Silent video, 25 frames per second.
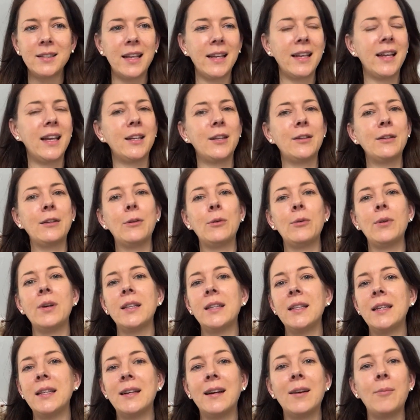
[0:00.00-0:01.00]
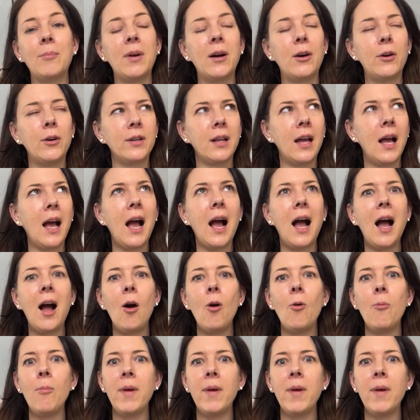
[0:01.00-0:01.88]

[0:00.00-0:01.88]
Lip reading: I had no idea about how